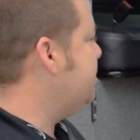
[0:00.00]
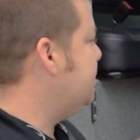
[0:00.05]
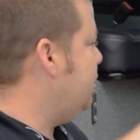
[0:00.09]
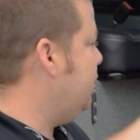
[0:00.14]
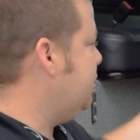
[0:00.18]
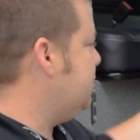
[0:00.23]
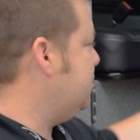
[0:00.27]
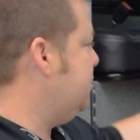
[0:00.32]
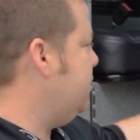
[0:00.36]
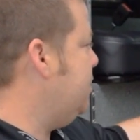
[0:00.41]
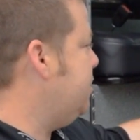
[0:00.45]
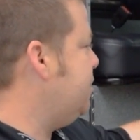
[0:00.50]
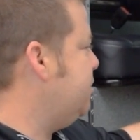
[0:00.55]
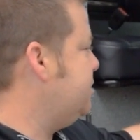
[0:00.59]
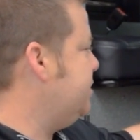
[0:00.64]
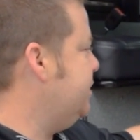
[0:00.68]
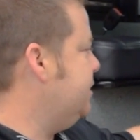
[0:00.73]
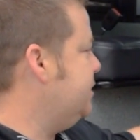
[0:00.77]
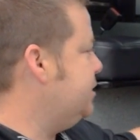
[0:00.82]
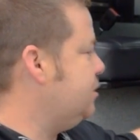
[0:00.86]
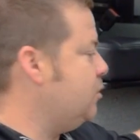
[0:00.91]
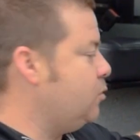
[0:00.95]
and also under
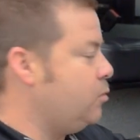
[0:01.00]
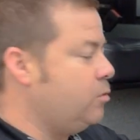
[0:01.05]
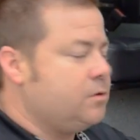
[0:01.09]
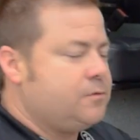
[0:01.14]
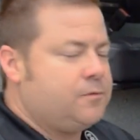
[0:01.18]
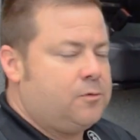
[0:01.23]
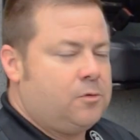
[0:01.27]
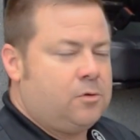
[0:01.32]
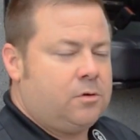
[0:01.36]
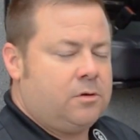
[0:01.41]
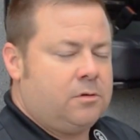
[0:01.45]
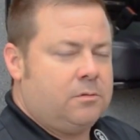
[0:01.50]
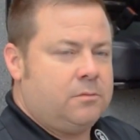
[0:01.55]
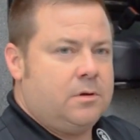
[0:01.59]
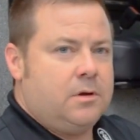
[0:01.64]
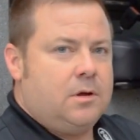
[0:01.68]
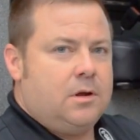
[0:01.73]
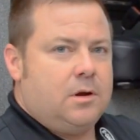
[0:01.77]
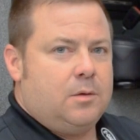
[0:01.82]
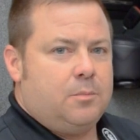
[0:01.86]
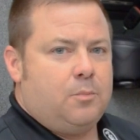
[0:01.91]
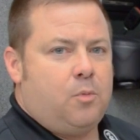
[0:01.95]
seat storage for
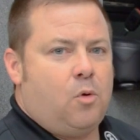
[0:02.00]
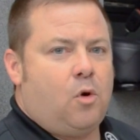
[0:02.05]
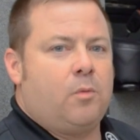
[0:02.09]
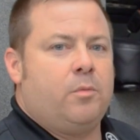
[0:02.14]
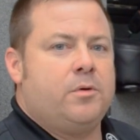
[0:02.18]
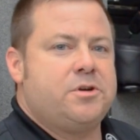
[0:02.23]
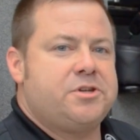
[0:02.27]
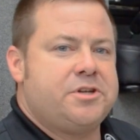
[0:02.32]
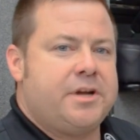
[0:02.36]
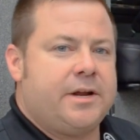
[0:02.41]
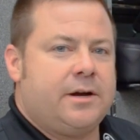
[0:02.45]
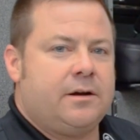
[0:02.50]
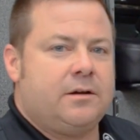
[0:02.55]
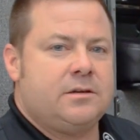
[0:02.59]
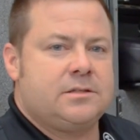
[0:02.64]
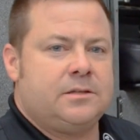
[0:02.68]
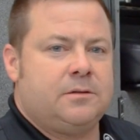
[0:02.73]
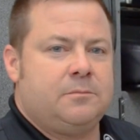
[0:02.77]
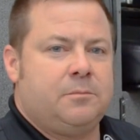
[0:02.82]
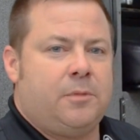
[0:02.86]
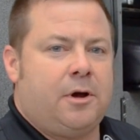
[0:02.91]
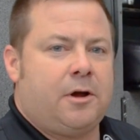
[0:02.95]
portable
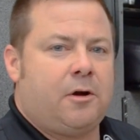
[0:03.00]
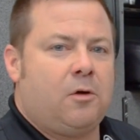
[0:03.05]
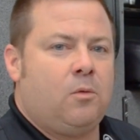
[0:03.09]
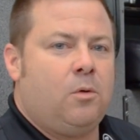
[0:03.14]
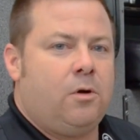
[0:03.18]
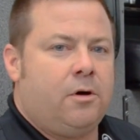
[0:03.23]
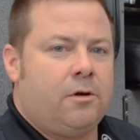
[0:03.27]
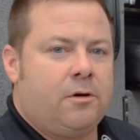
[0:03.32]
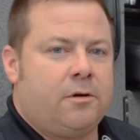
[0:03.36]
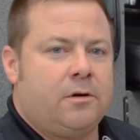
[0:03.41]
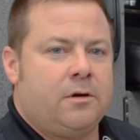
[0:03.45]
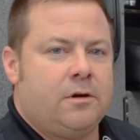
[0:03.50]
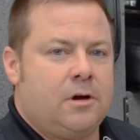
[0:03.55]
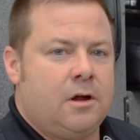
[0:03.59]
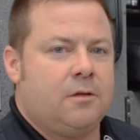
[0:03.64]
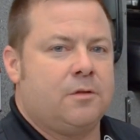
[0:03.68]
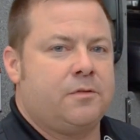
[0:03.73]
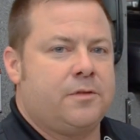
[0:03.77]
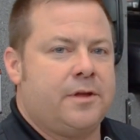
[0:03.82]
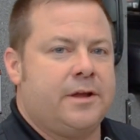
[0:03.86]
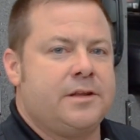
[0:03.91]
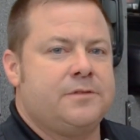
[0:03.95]
chairs and bottled water and
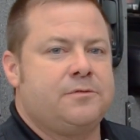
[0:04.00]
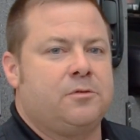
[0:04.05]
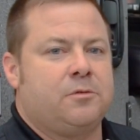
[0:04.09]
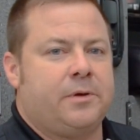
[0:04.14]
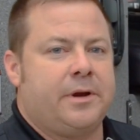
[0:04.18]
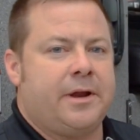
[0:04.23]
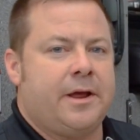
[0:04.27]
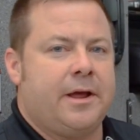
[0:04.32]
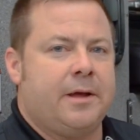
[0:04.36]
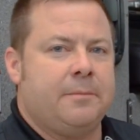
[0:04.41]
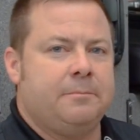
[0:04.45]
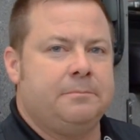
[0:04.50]
other things for rehab.